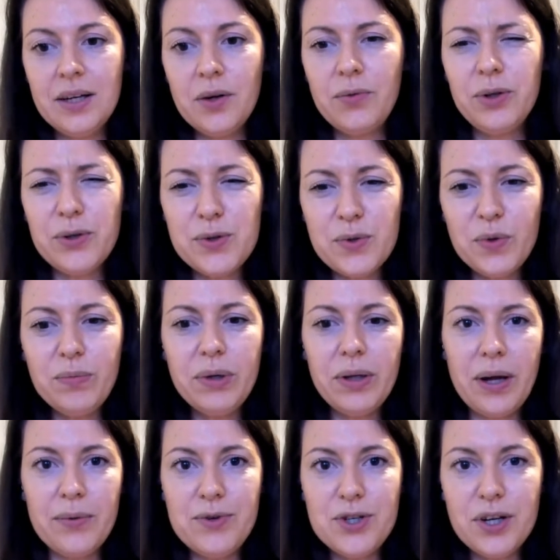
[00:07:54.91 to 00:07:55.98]
we'll soon be
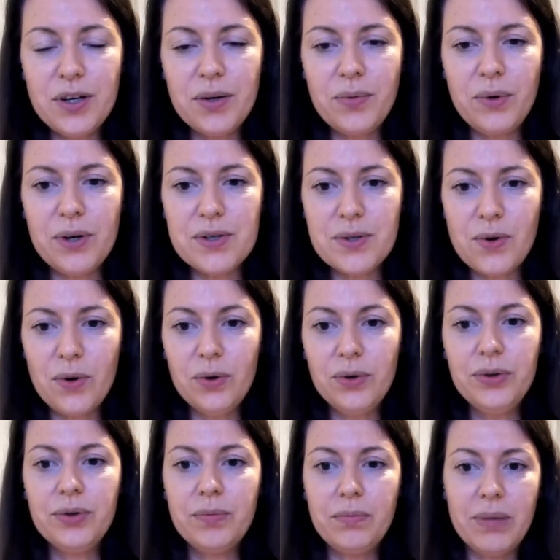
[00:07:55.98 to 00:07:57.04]
launching what is
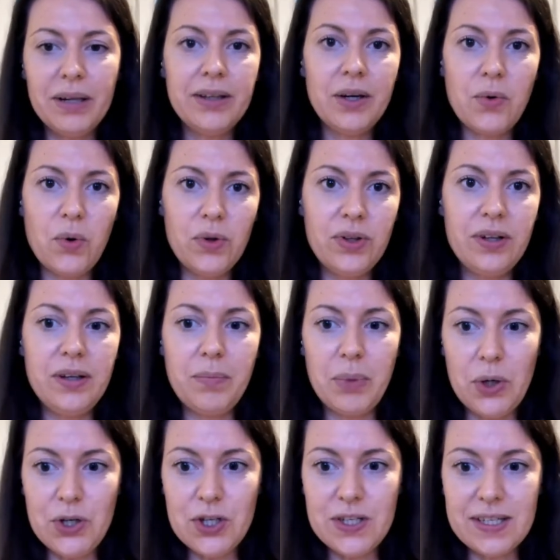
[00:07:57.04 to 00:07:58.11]
called multi-quantity
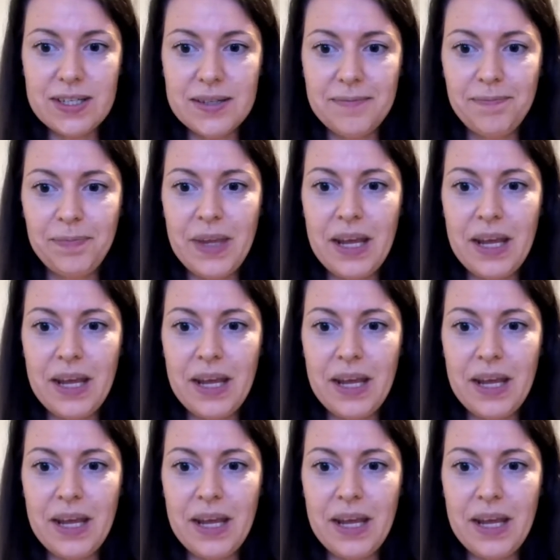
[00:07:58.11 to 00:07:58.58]
purchases.